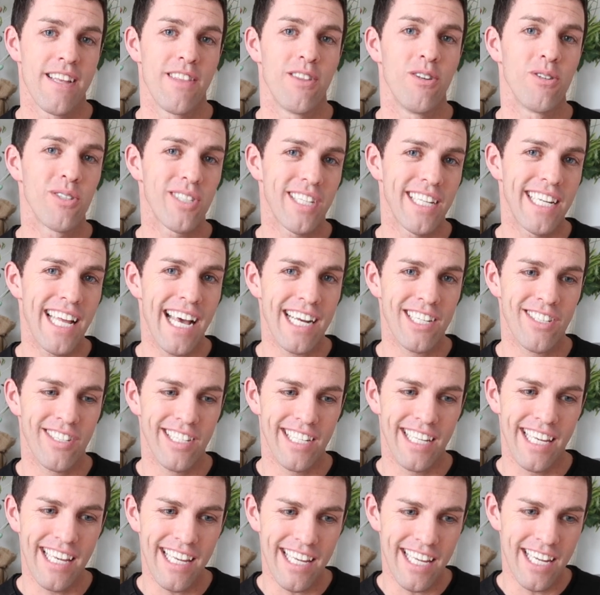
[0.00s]
Those can
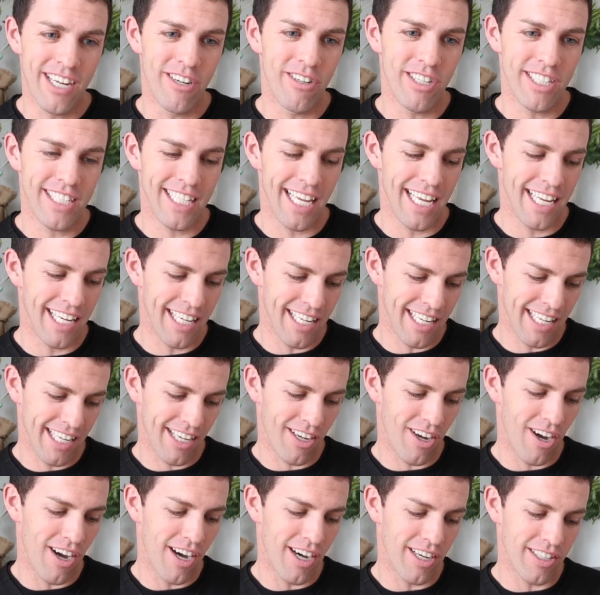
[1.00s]
actually get irritated
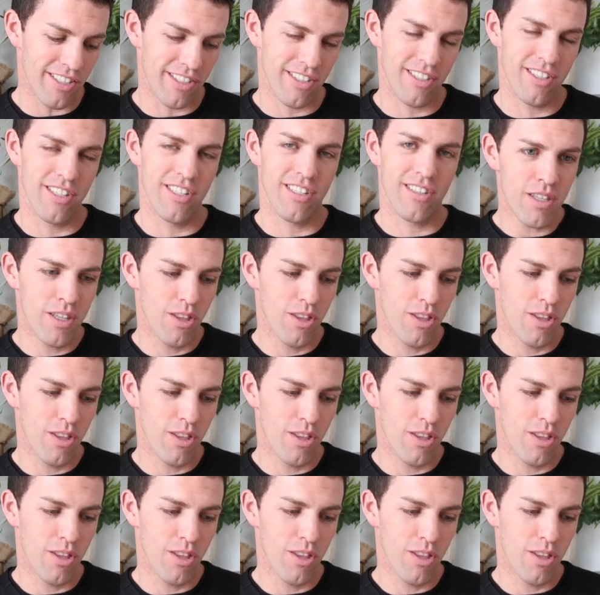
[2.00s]
and cause